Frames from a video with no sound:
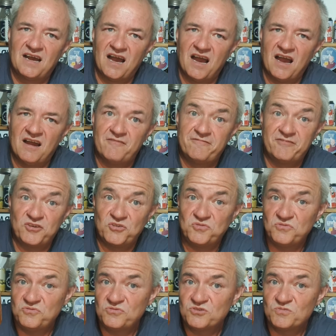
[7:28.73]
uh,
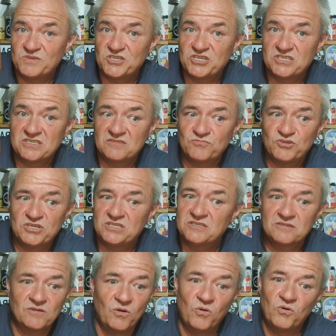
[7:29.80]
views, which is which
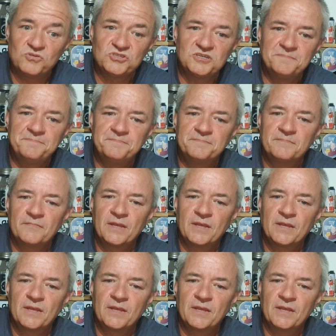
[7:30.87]
is awesome.